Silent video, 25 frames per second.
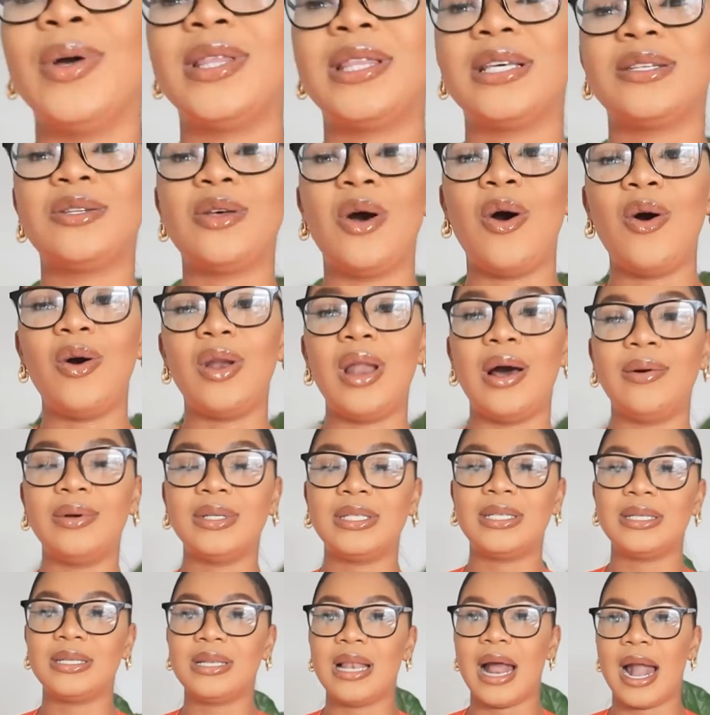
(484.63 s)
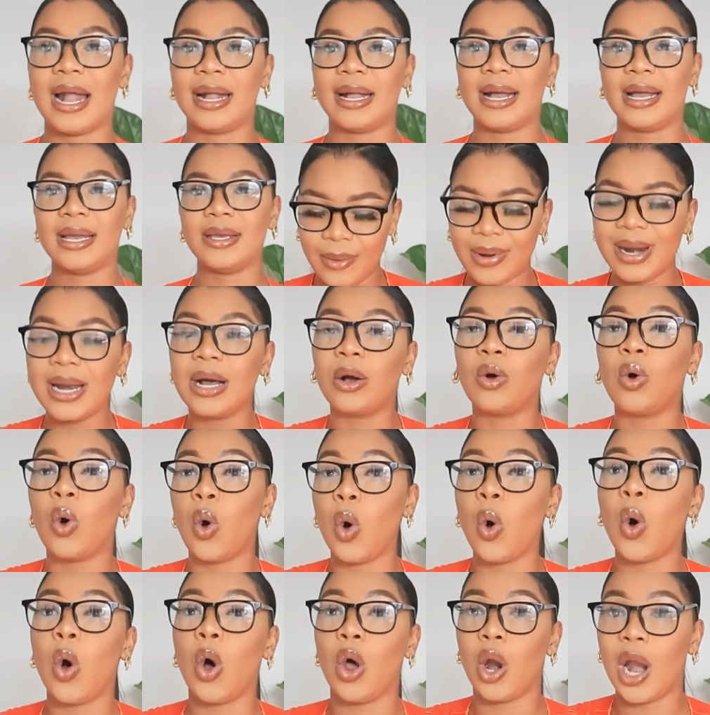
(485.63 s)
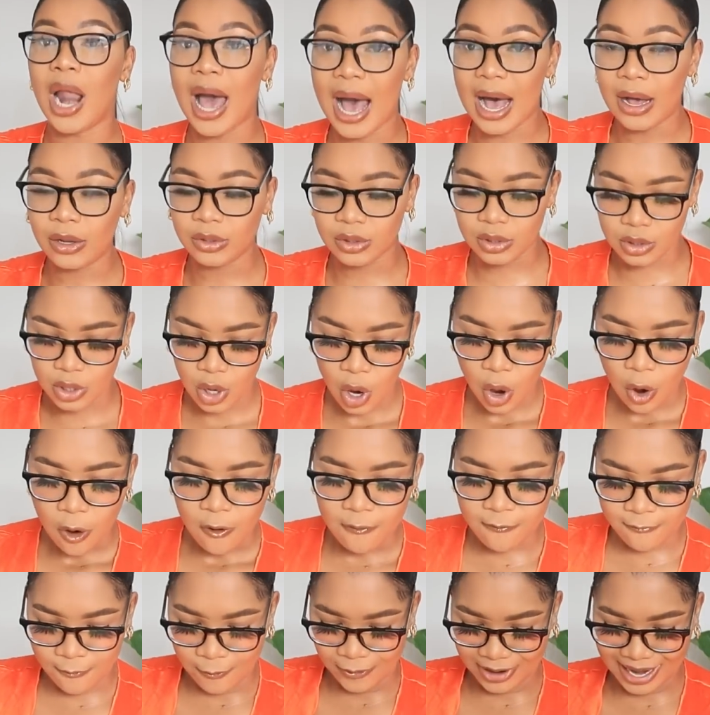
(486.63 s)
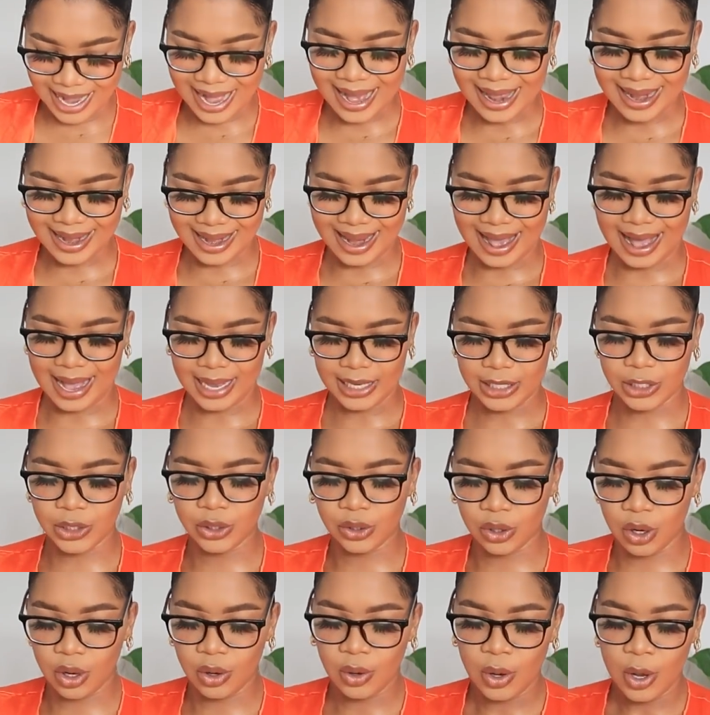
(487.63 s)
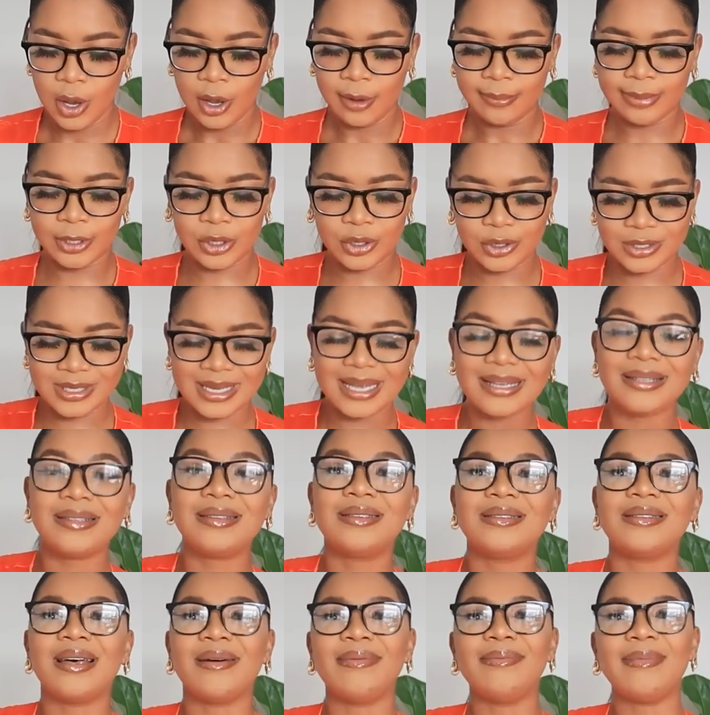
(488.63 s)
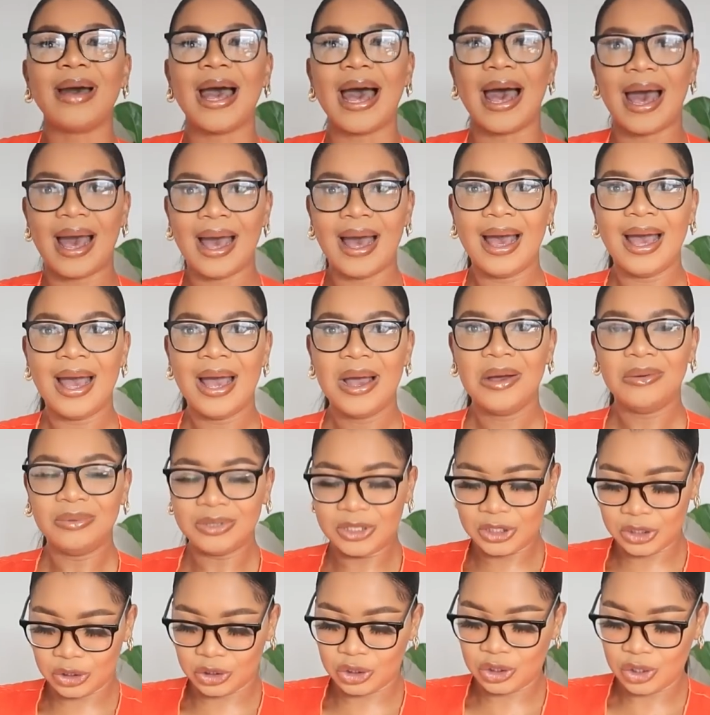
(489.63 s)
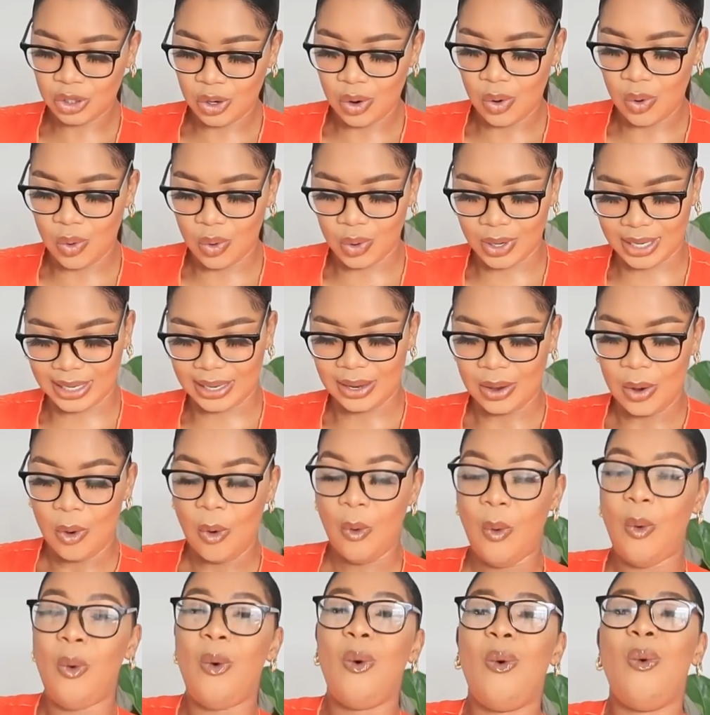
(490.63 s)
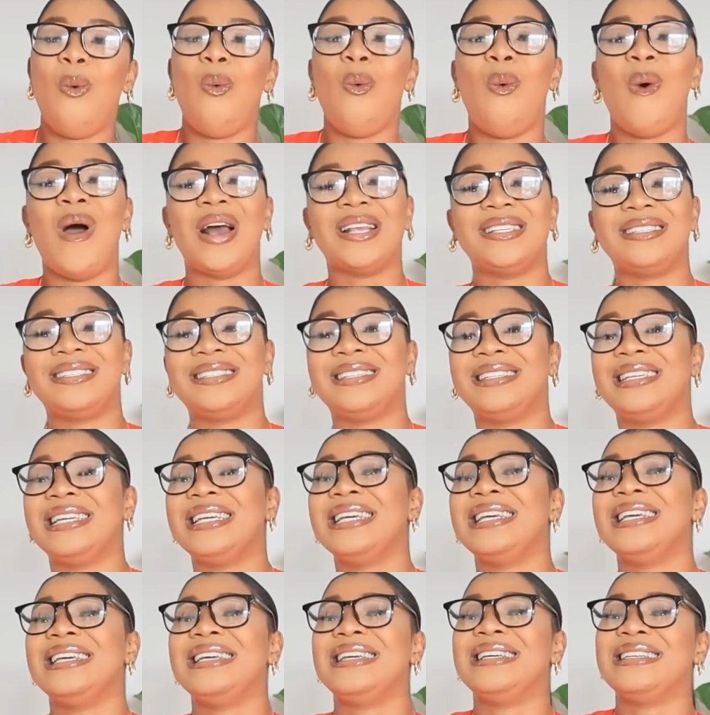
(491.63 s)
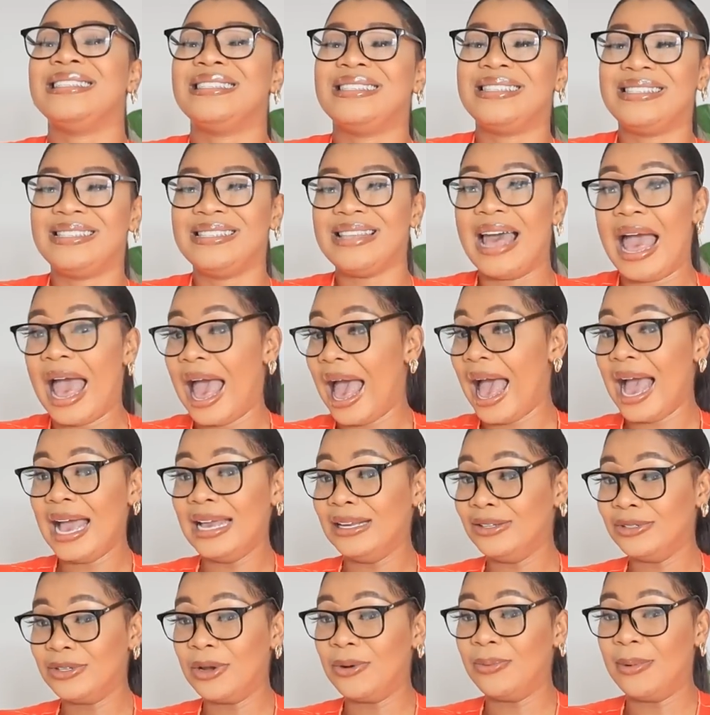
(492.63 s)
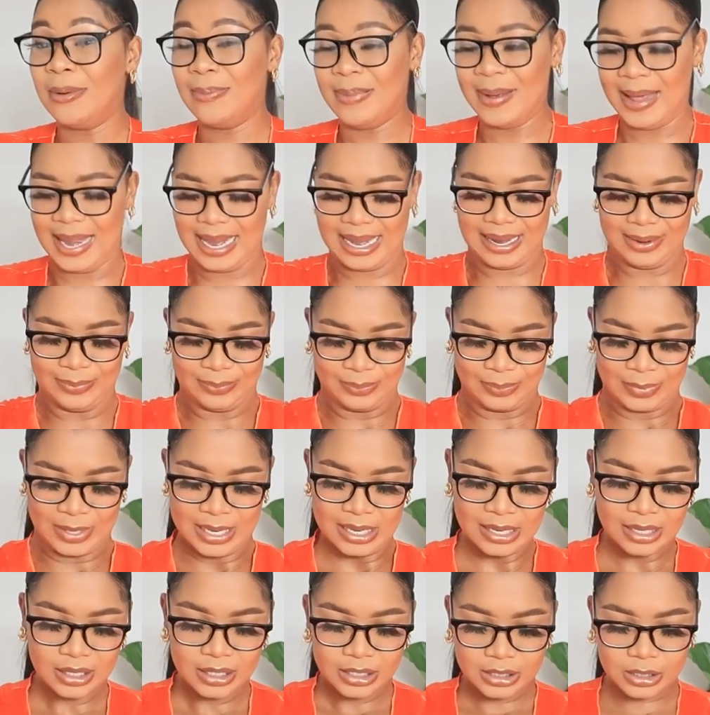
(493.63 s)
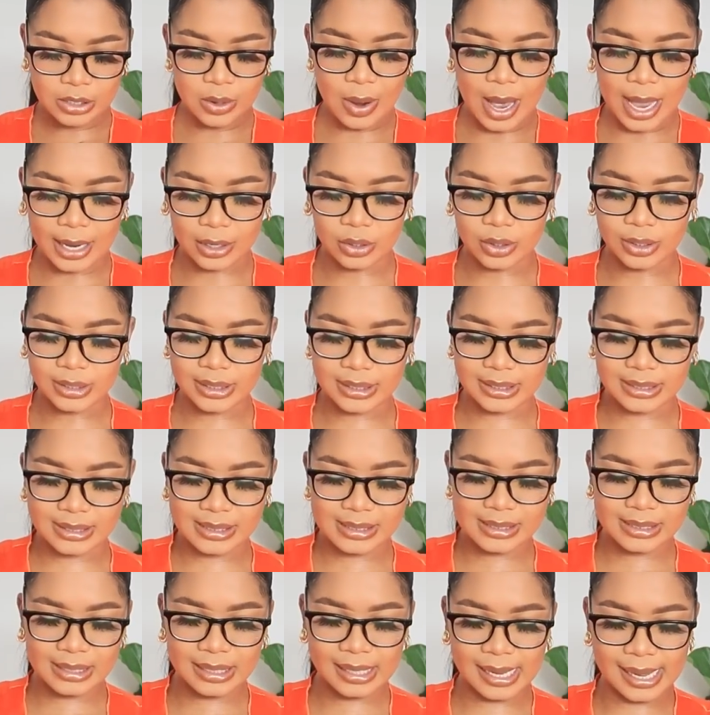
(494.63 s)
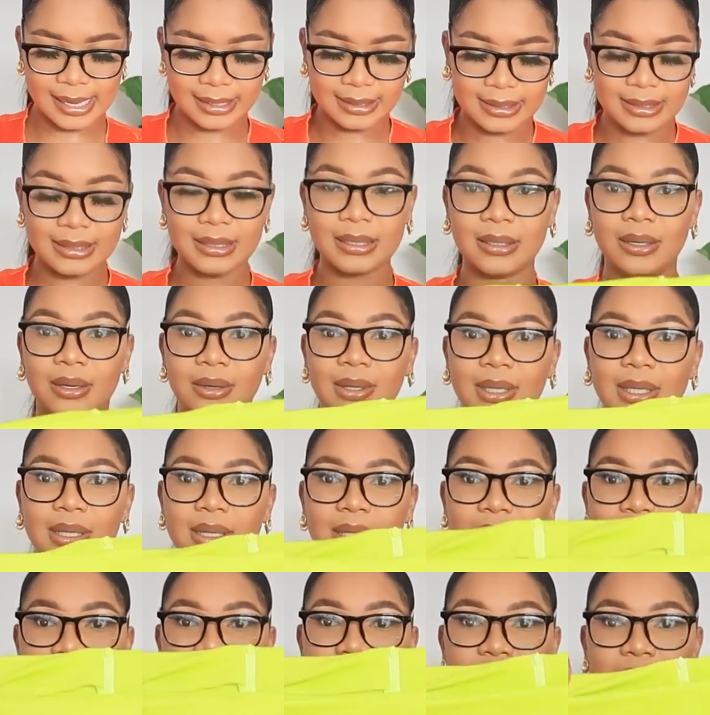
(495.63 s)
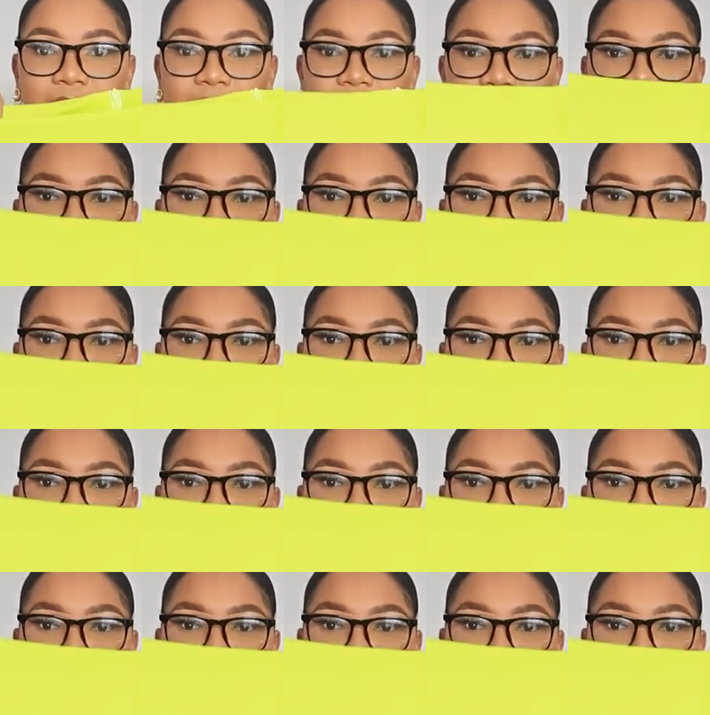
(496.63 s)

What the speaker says: with this haul, I was just like, I want to go all out for color, you know, because it's summer, which is so hot. Watch, yes, I'm talking about. So I got the skirt. Look at this.